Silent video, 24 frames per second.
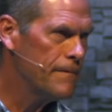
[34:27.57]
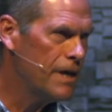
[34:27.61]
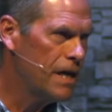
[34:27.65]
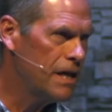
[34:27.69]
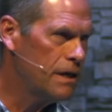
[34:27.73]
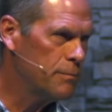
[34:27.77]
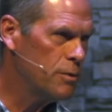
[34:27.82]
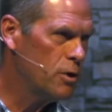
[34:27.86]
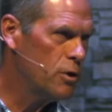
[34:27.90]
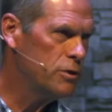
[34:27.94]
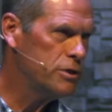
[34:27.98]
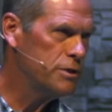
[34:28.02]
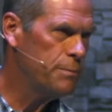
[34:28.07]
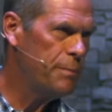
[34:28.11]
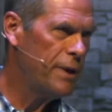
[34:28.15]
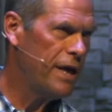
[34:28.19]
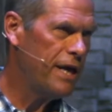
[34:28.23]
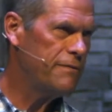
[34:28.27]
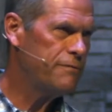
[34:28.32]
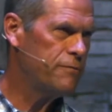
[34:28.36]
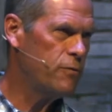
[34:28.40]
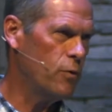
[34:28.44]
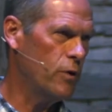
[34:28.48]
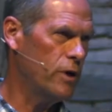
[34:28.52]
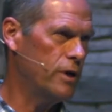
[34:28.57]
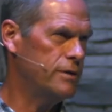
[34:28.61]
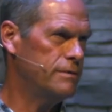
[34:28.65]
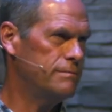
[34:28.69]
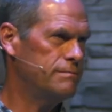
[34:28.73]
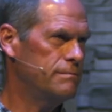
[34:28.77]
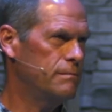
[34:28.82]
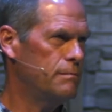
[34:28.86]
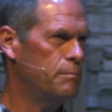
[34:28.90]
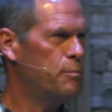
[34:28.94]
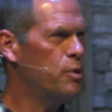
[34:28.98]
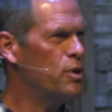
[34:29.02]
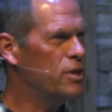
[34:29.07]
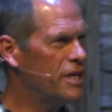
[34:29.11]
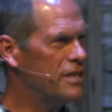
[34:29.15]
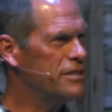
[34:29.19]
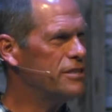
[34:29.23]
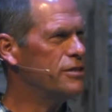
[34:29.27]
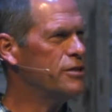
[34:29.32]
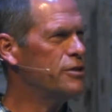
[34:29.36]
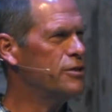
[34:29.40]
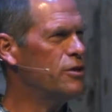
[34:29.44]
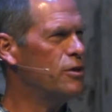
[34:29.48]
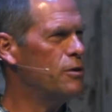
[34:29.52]
and I'm going to pay for it. Pull out
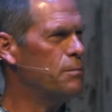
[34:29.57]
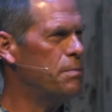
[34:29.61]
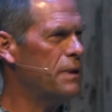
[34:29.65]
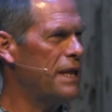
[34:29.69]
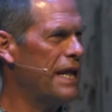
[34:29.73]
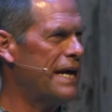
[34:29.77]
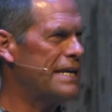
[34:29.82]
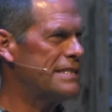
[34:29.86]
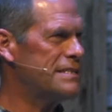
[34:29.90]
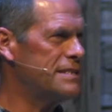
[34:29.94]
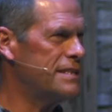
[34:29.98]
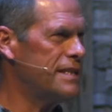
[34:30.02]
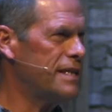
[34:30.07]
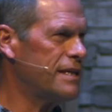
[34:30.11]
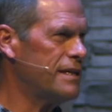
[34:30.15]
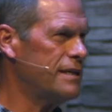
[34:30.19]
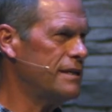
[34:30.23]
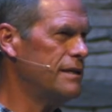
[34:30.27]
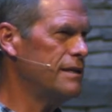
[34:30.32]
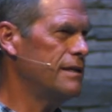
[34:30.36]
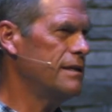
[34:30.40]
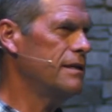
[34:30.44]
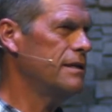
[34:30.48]
the good old plastic.